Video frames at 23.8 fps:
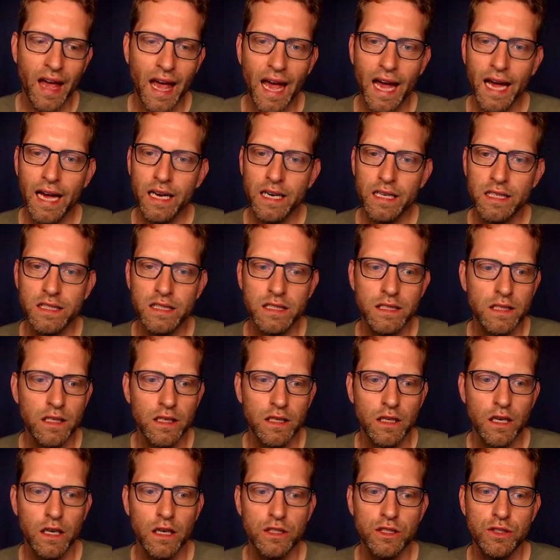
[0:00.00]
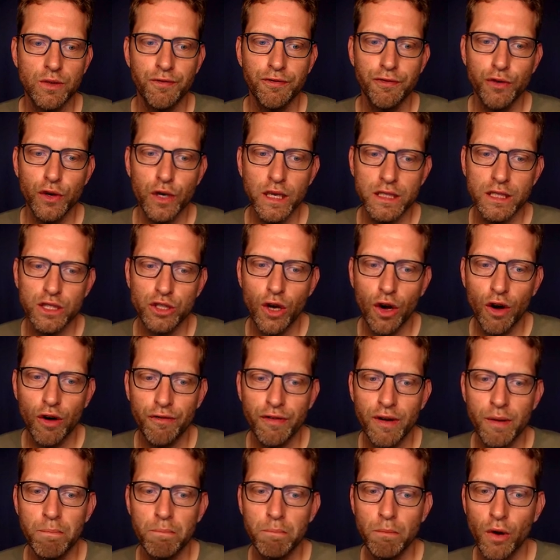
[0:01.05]
added uh, some footage of
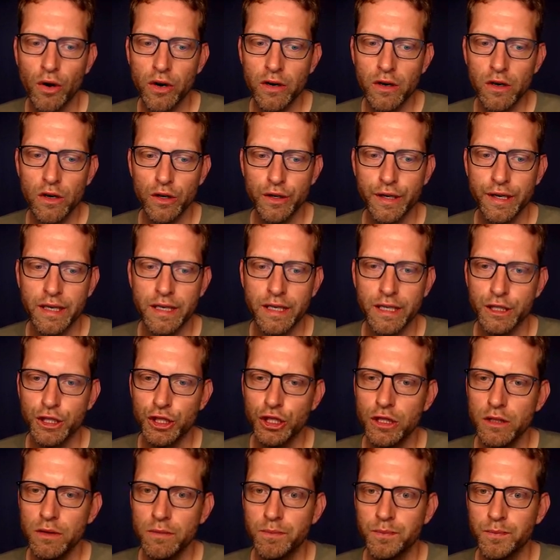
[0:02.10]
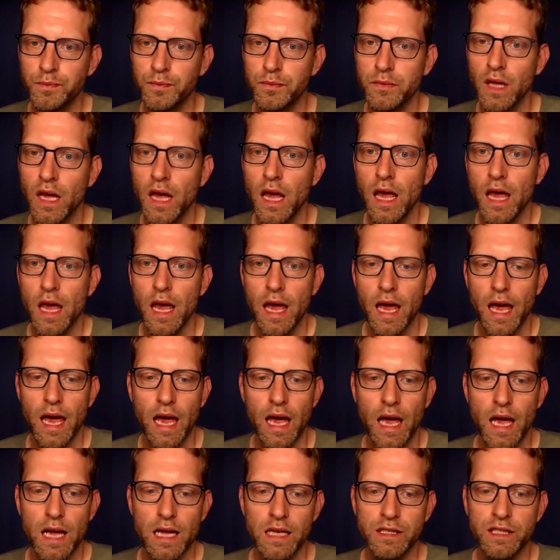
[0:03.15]
a modern looking kitchen.
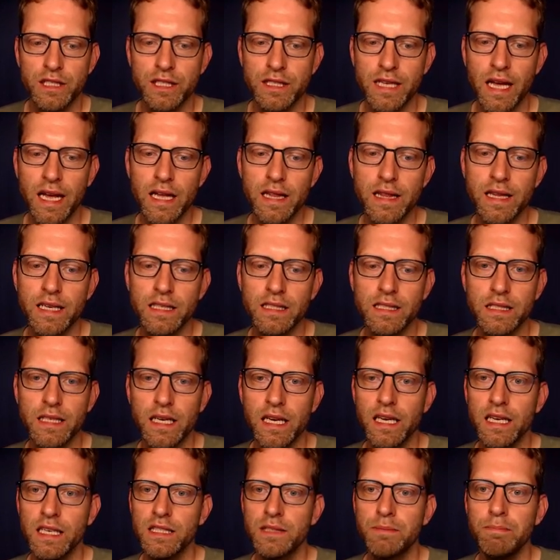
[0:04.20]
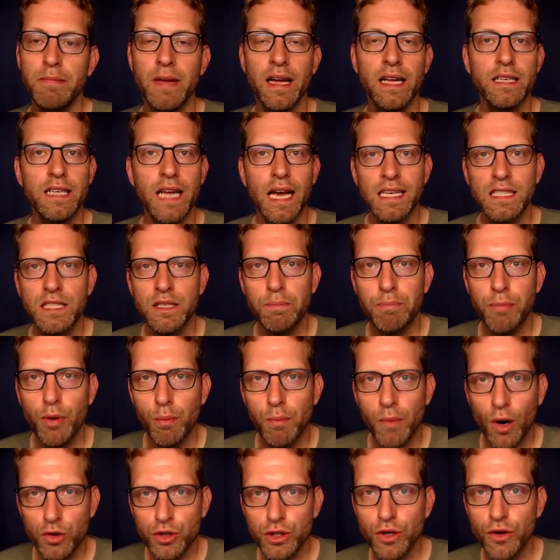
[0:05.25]
And say this is meant as a
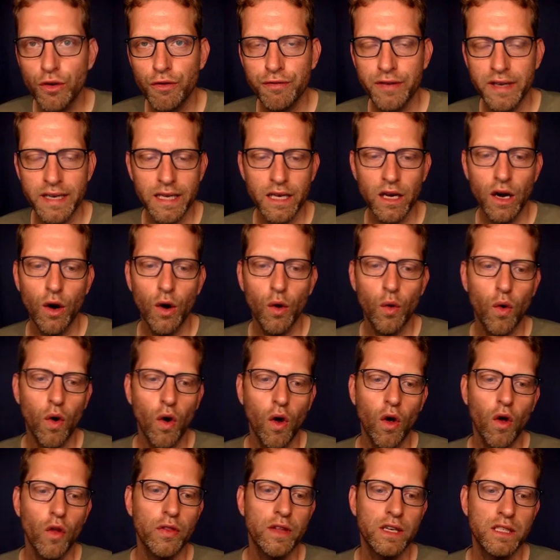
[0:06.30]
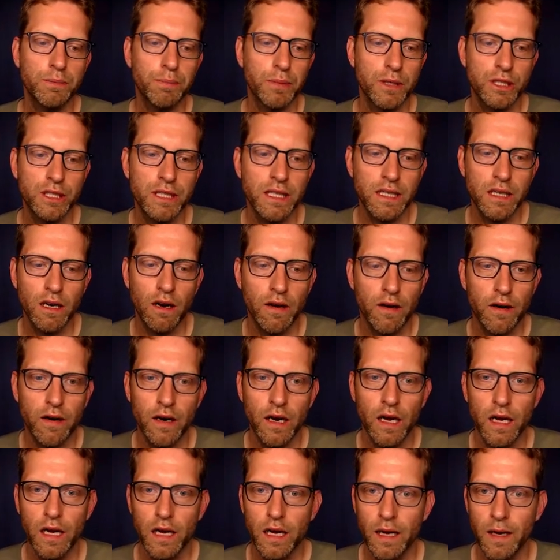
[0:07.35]
promotional video on this particular
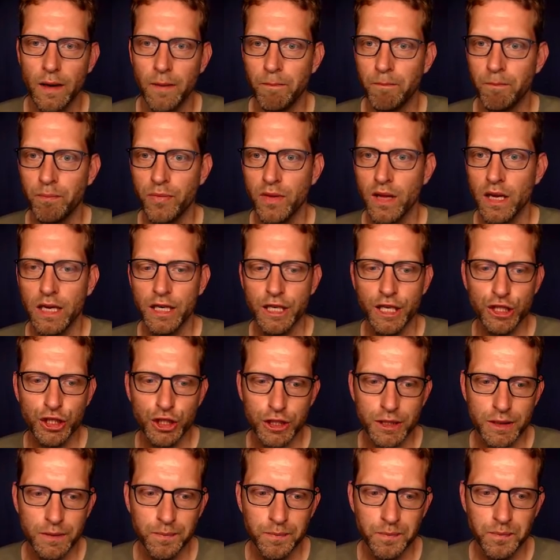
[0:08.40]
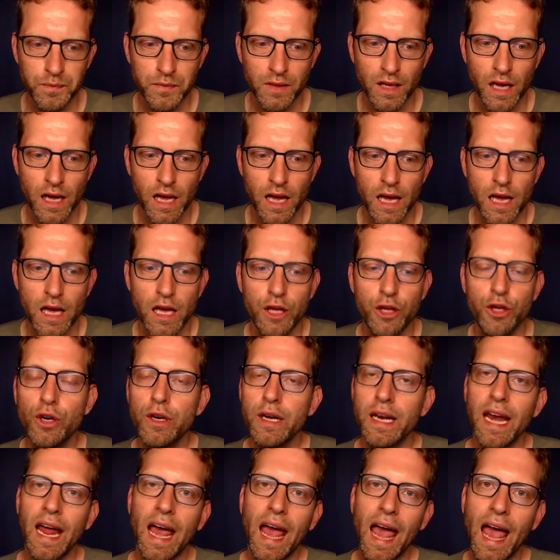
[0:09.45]
um, kitchen. You
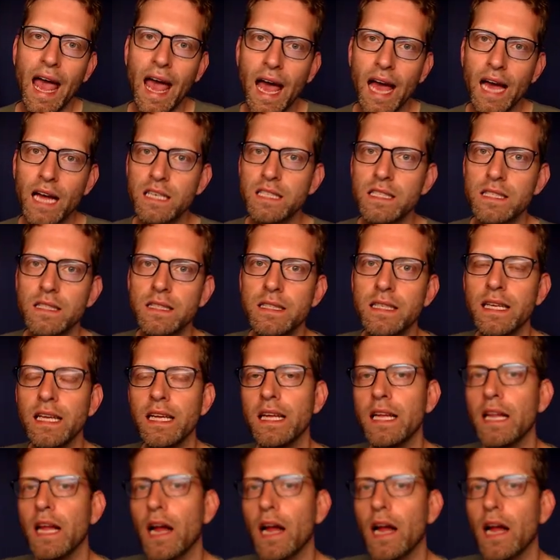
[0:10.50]
can add the